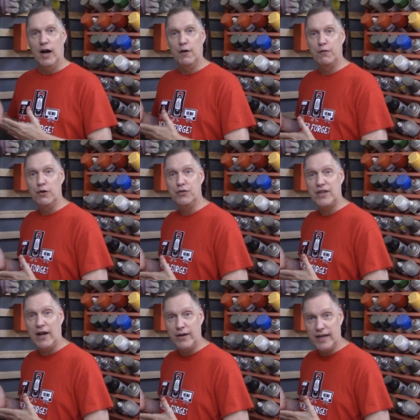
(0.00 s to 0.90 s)
Our first
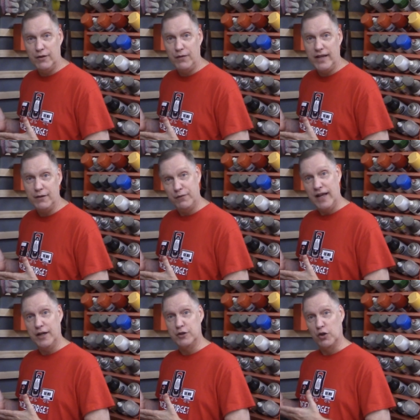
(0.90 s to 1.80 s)
sound activated
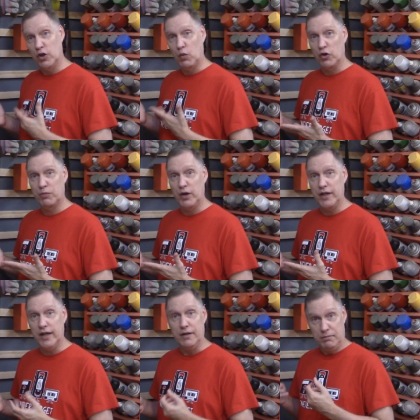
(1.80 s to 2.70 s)
fan controller works pretty
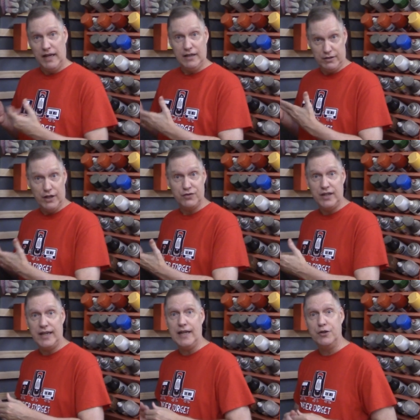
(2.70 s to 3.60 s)
good. It does
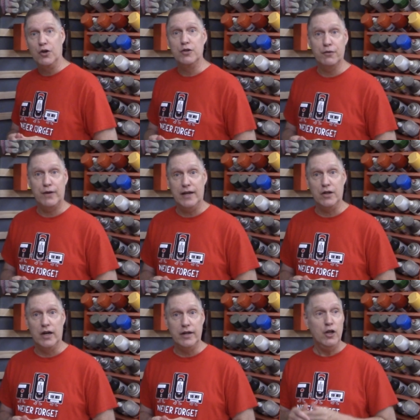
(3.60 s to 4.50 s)
indeed turn the
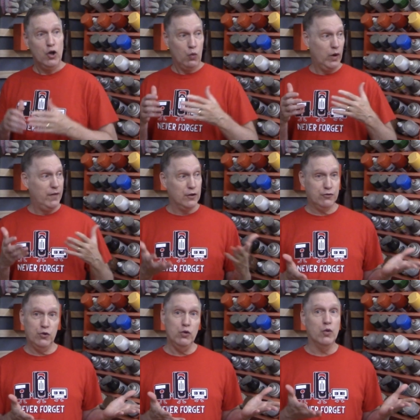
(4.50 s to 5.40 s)
fan on when
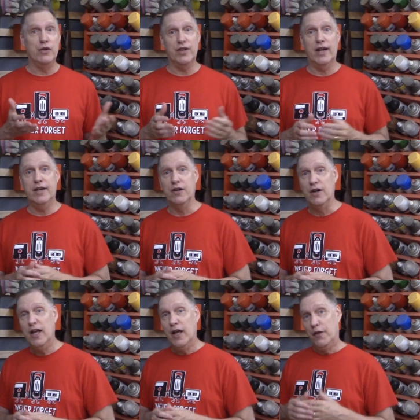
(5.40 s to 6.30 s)
there's tool noise out
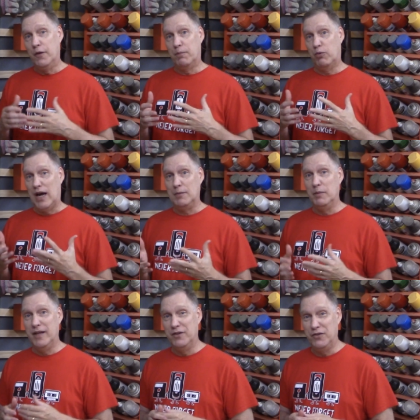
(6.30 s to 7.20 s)
here. The
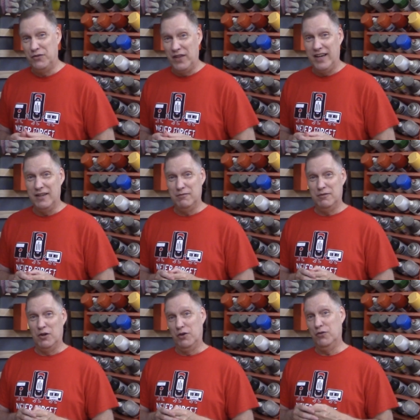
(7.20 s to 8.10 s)
problem is, is that
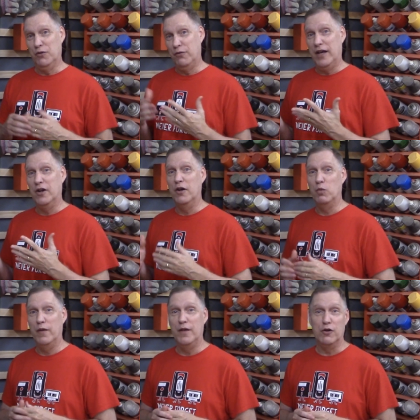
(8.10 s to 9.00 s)
it turns the fan
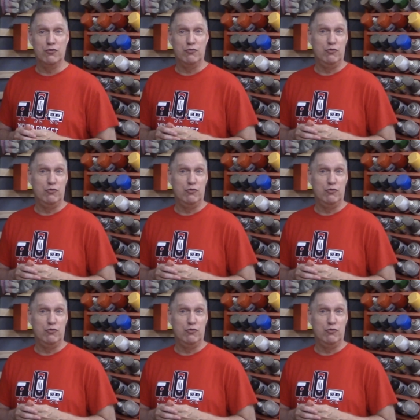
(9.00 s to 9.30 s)
on when there's